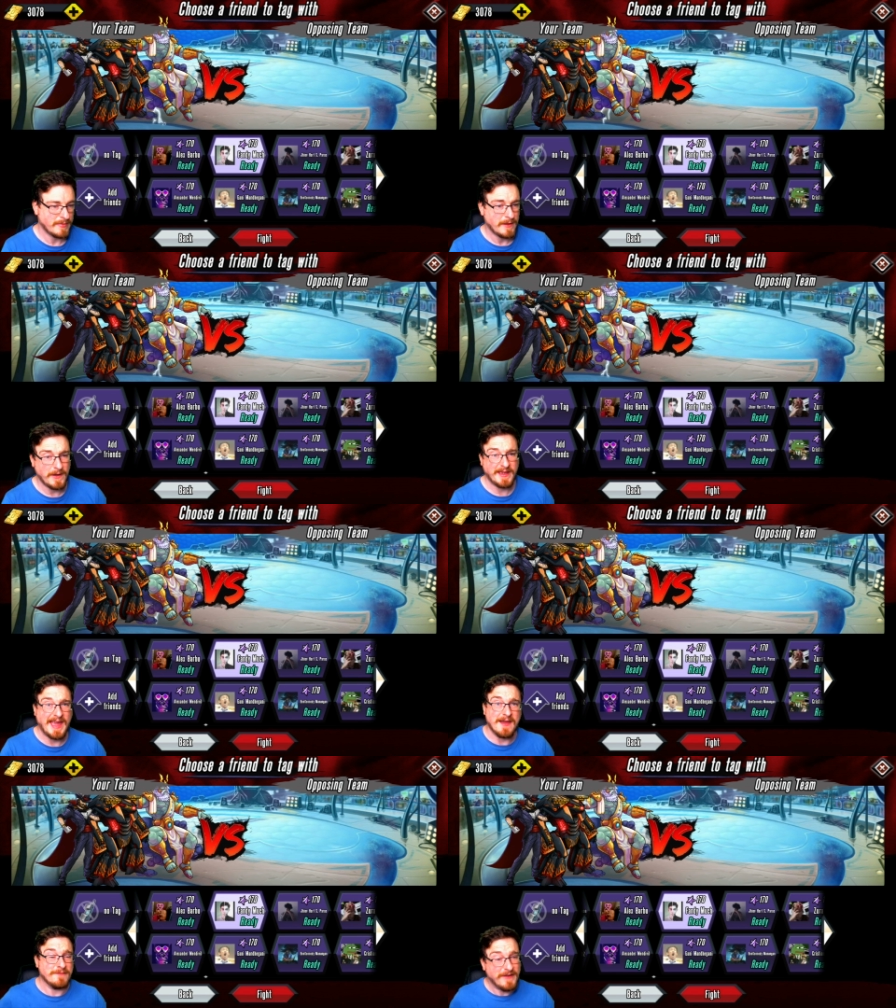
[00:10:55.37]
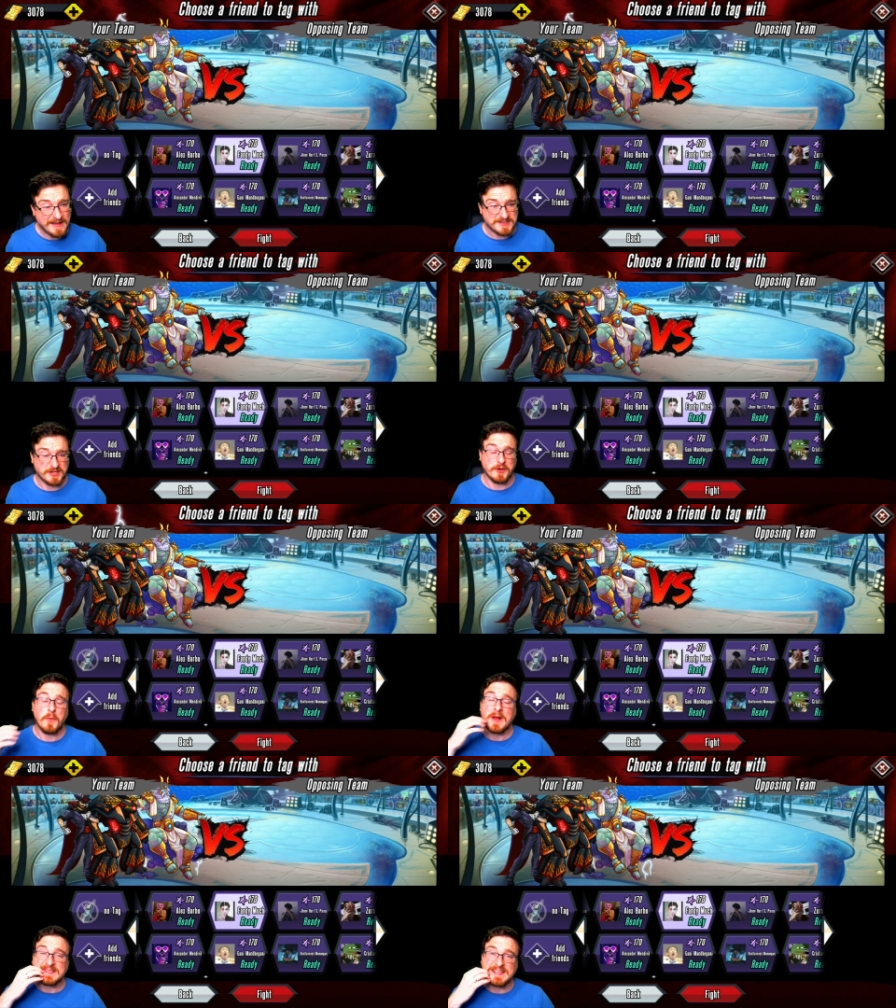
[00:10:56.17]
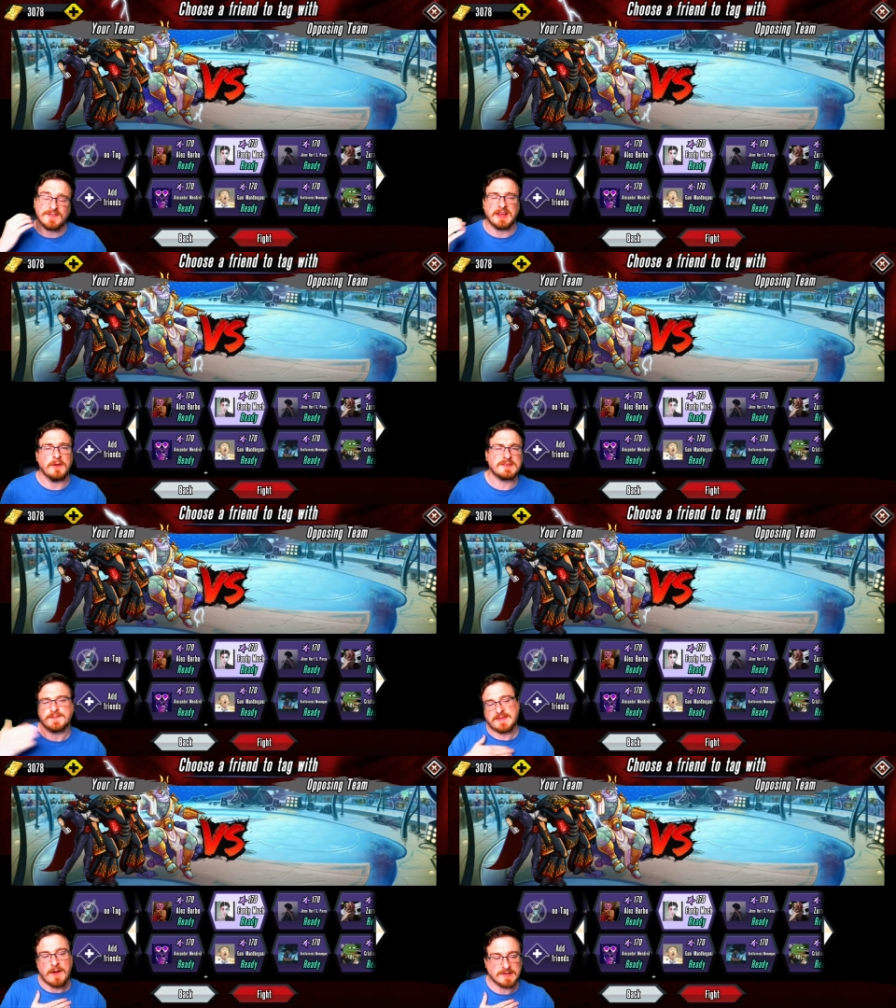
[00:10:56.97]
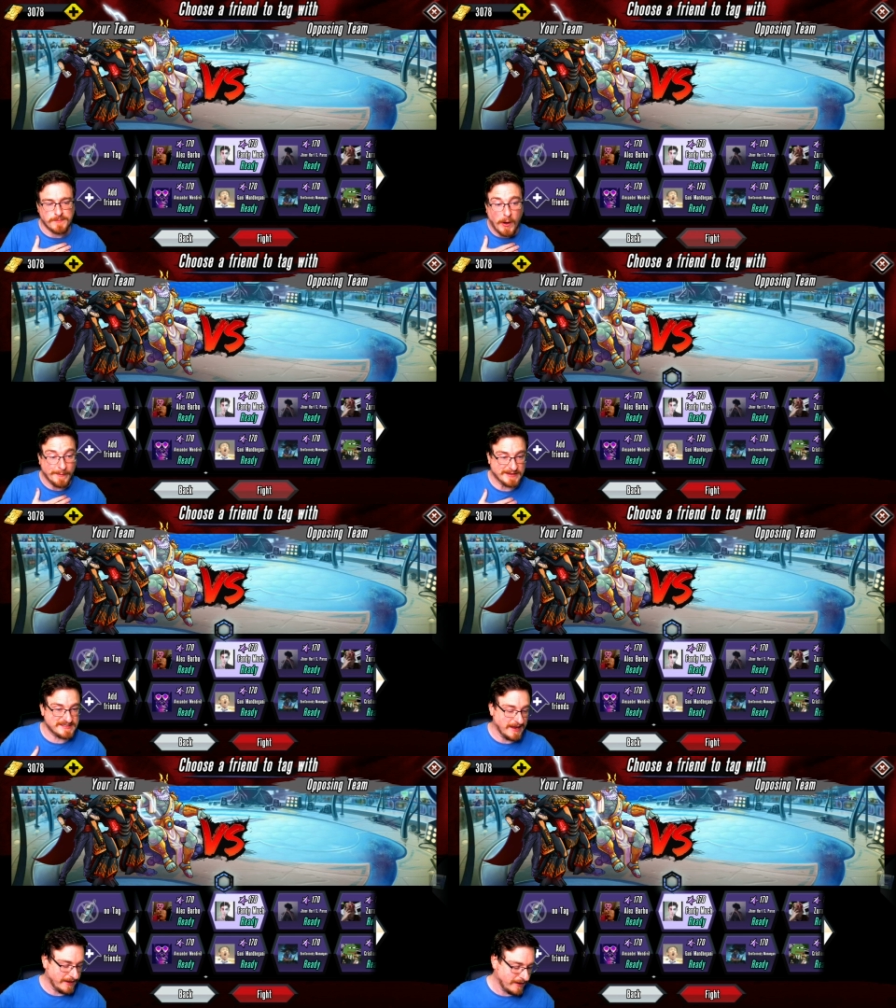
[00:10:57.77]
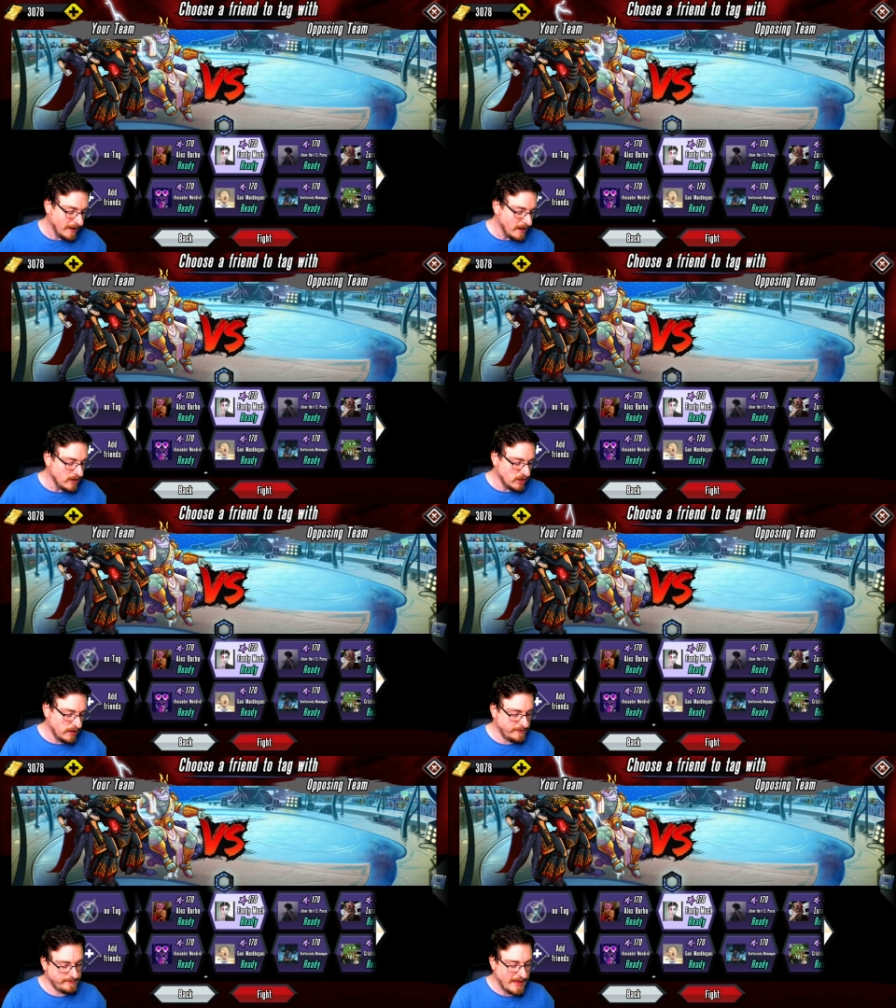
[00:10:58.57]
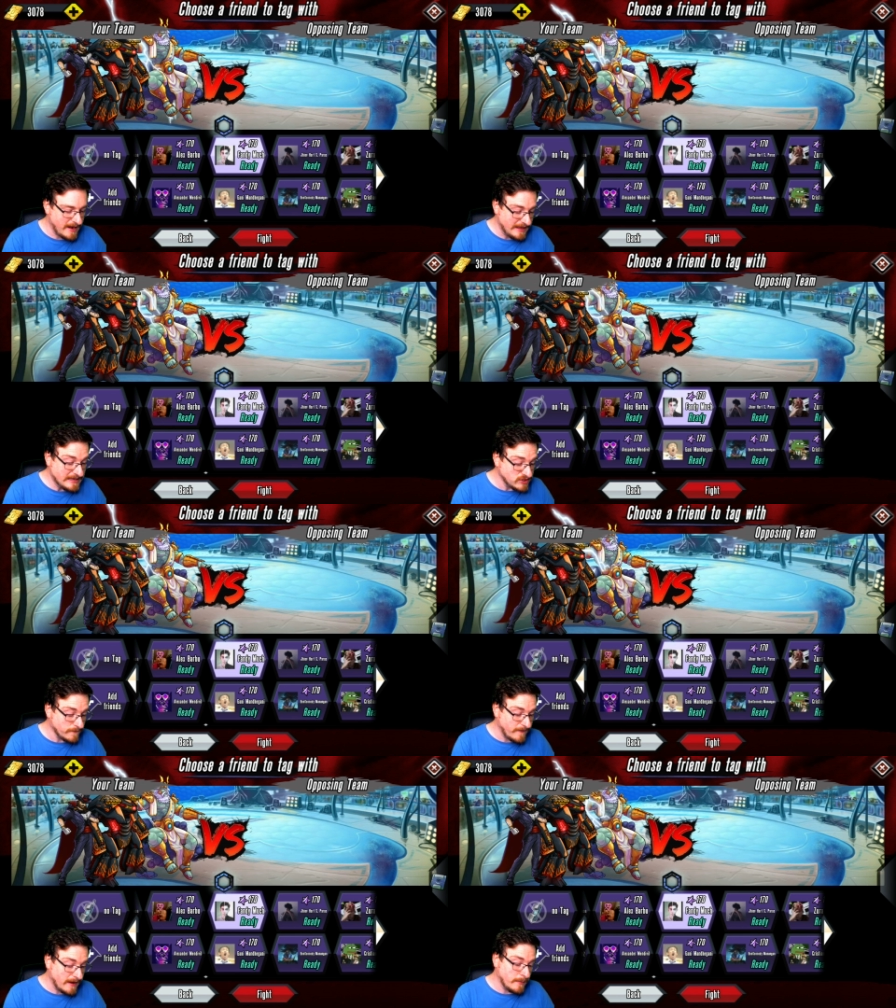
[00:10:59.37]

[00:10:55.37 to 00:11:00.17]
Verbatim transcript: Okay, found you. You're 170. Was, that was my mistake. You, that is your fame